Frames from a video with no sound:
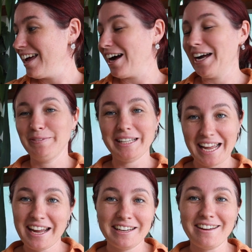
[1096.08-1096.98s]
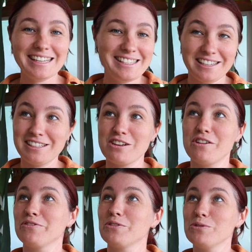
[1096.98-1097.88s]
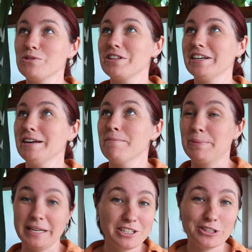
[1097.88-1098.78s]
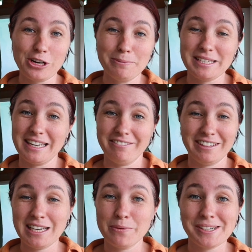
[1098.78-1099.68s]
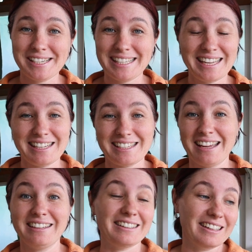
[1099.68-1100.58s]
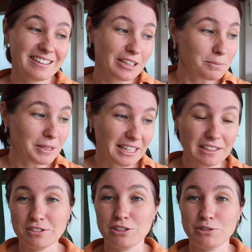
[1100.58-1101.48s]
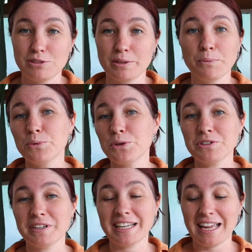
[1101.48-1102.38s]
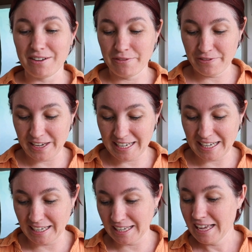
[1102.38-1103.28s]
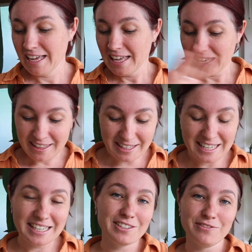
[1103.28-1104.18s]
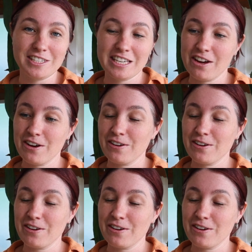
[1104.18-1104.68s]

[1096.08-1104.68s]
I'm glad I ticked off all the big jobs that I really wanted to get done, and I think I'm going to have to do some watering and feeding in the next video,